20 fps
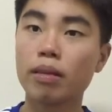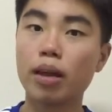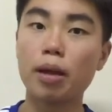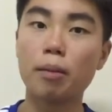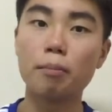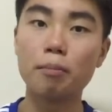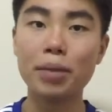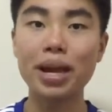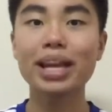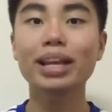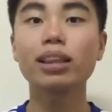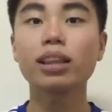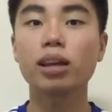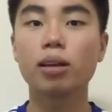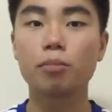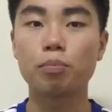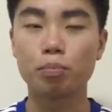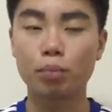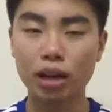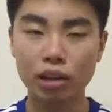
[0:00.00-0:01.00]
And
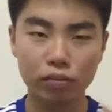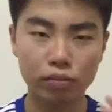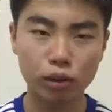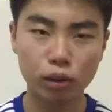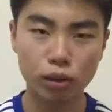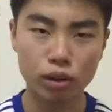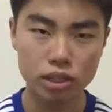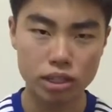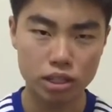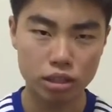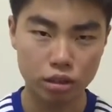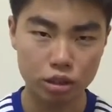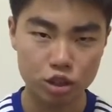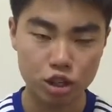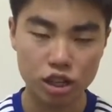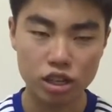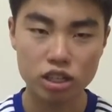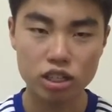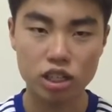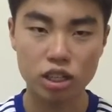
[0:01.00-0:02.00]
mainly, my focus is on
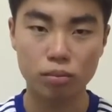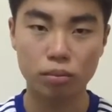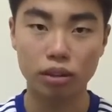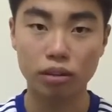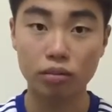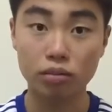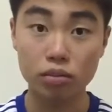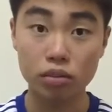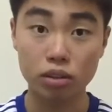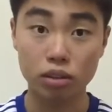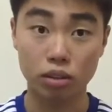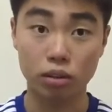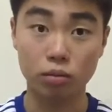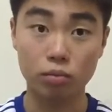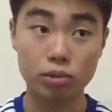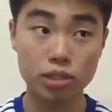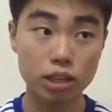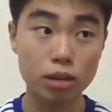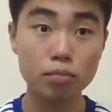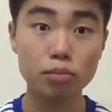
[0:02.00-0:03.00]
Chelsea, but
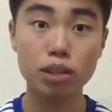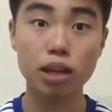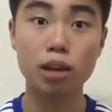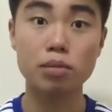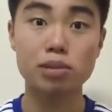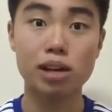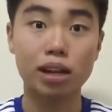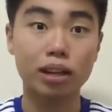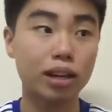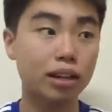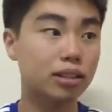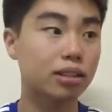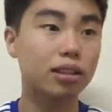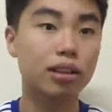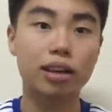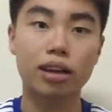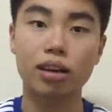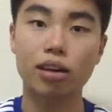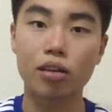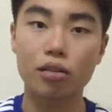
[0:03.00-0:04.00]
sometimes I like to
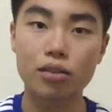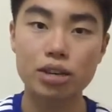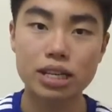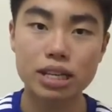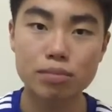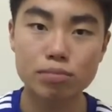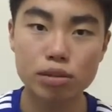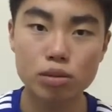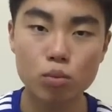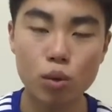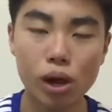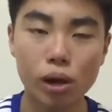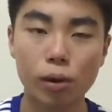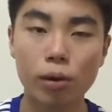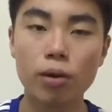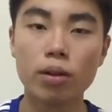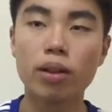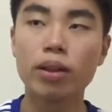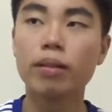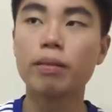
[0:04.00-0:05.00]
look at other teams as
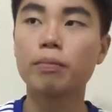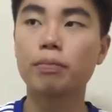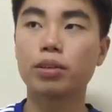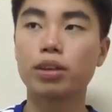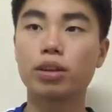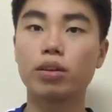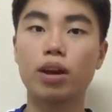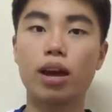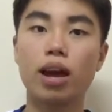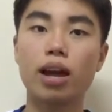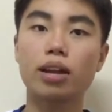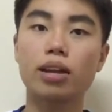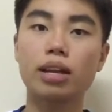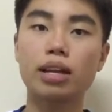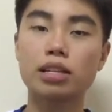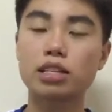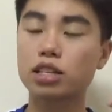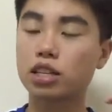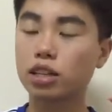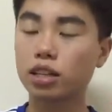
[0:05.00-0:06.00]
well. And
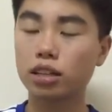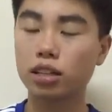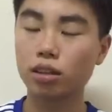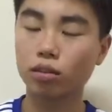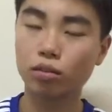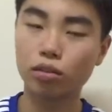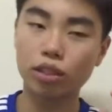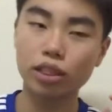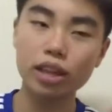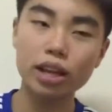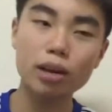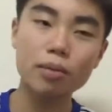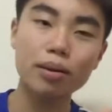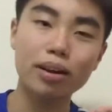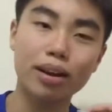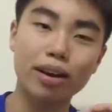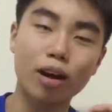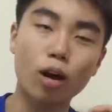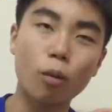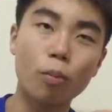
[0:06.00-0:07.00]
it's the thing
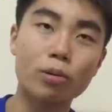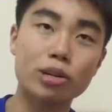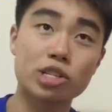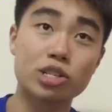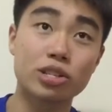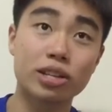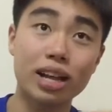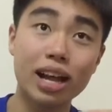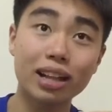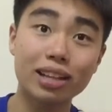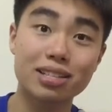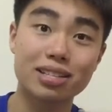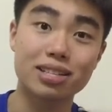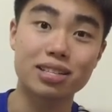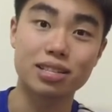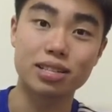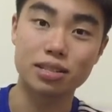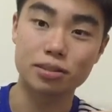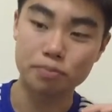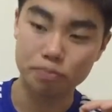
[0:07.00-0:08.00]
about opposition
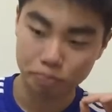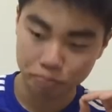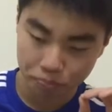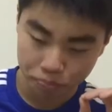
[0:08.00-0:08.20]
analysis is